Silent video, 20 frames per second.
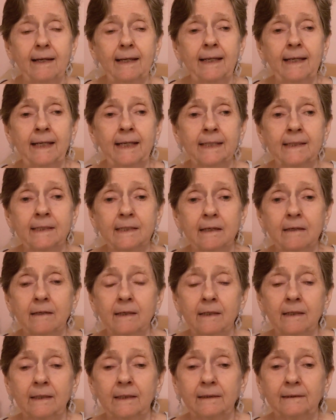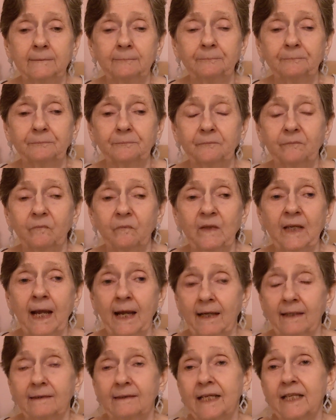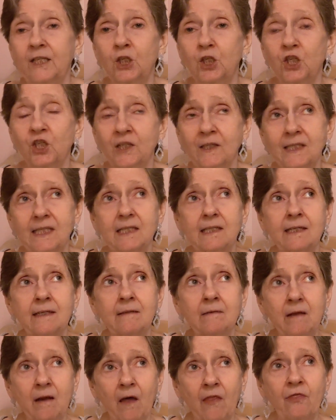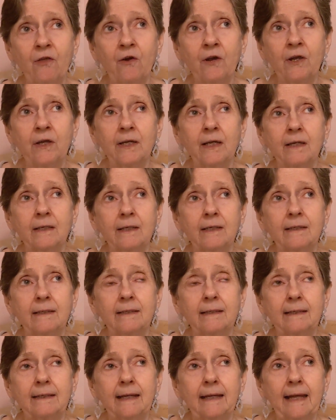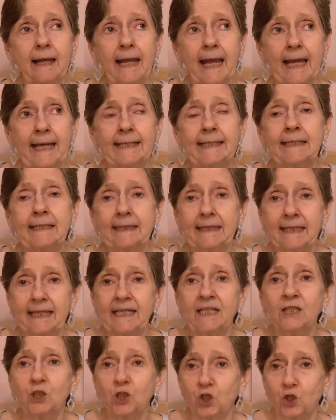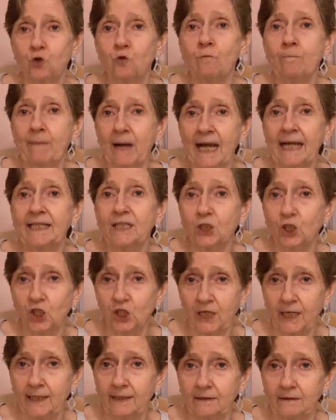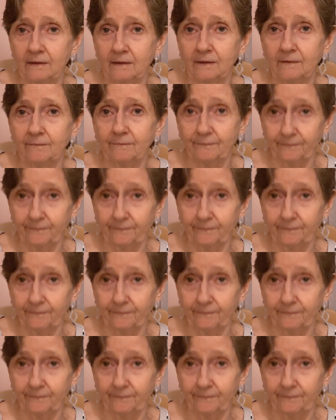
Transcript: And uh, yeah, it's just another added thing to my channel,